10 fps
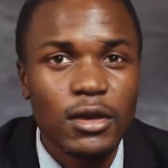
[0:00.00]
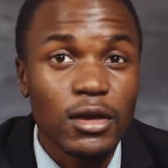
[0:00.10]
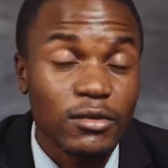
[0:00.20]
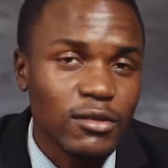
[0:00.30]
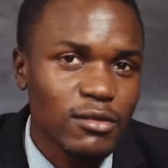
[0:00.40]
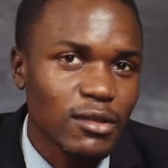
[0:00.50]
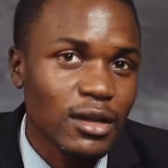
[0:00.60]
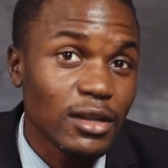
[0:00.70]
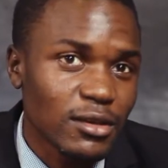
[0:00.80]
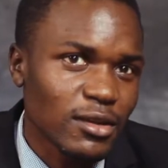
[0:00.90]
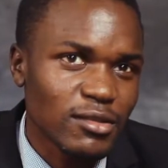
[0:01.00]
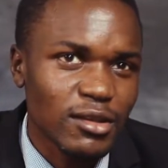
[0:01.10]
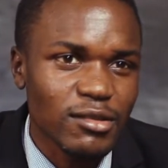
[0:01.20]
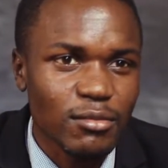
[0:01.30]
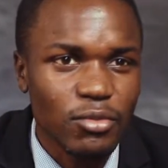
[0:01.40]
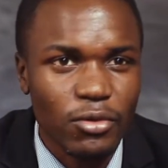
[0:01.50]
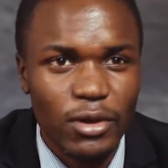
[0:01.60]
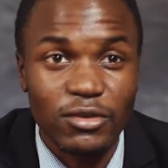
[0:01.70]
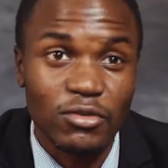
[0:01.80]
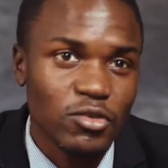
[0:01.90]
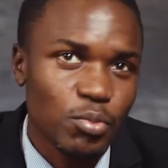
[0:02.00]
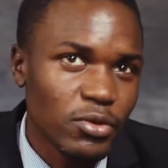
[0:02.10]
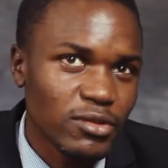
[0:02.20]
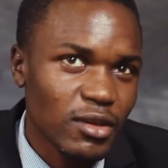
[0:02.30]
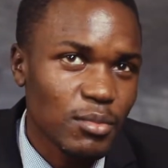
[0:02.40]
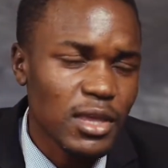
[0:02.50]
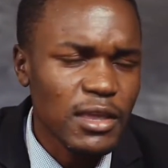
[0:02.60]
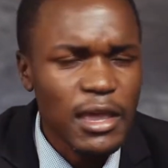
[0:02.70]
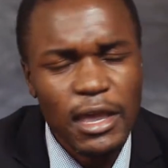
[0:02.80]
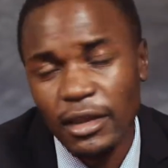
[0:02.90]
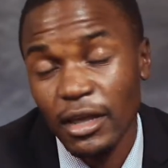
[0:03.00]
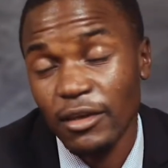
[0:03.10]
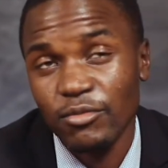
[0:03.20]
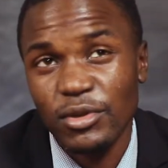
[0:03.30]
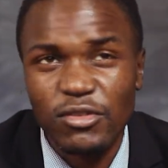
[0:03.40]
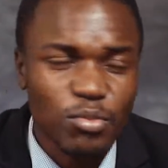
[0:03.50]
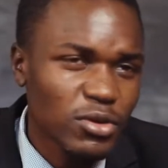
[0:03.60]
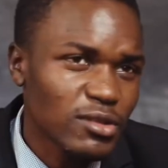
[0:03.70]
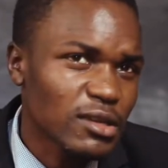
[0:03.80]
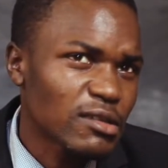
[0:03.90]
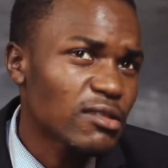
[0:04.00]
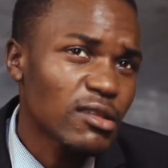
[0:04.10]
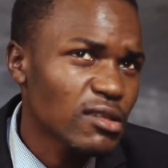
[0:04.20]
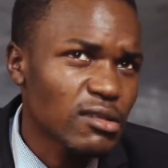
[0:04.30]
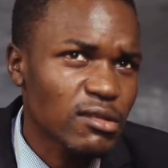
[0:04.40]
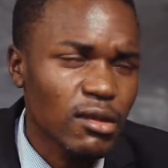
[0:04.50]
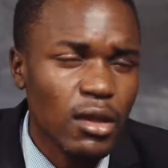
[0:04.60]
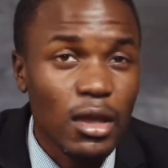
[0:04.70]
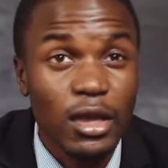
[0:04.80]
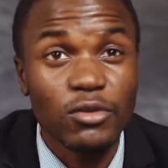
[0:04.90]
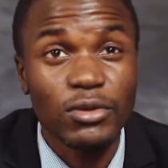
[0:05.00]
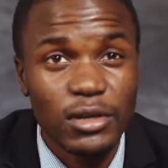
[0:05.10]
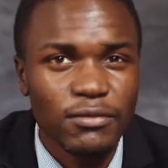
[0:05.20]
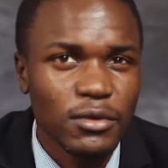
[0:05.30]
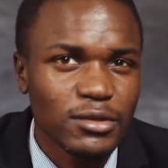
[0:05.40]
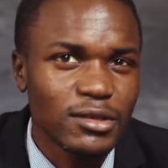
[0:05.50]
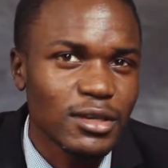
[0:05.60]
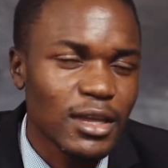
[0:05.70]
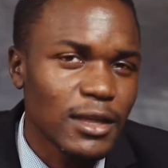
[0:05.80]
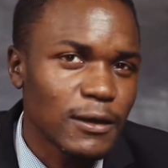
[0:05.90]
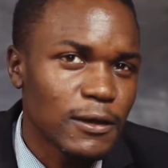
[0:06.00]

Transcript: Sister Linda Satinboma to sponsor me, and I have been sponsored since 2014 in